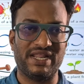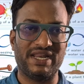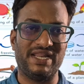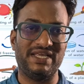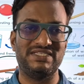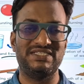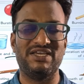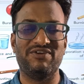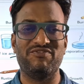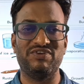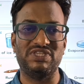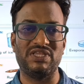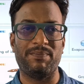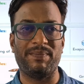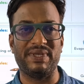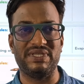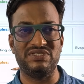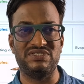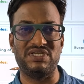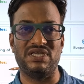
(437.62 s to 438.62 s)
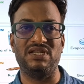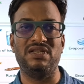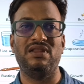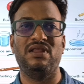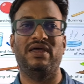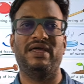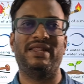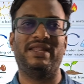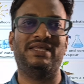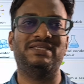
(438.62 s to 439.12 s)
erasing with the pencil,
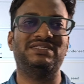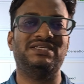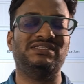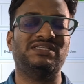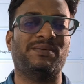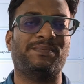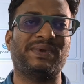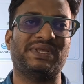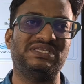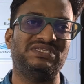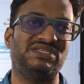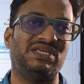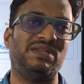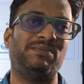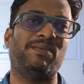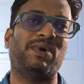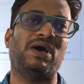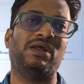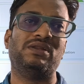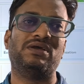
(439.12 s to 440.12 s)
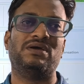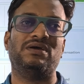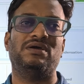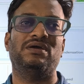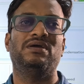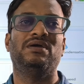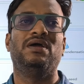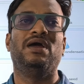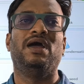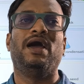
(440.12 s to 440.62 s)
erasing the pencil mark.
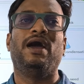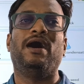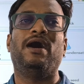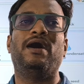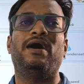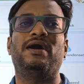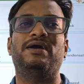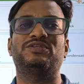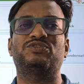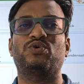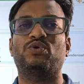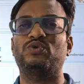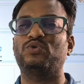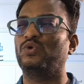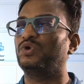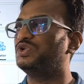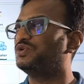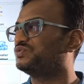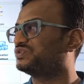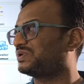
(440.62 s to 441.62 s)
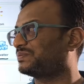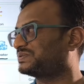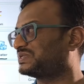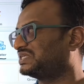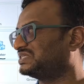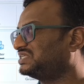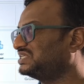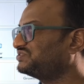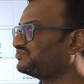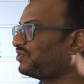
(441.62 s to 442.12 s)
So no new
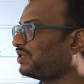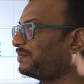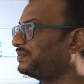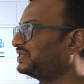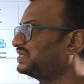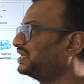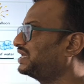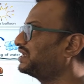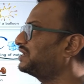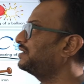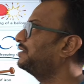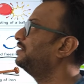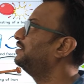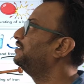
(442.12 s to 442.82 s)
substance is formed here.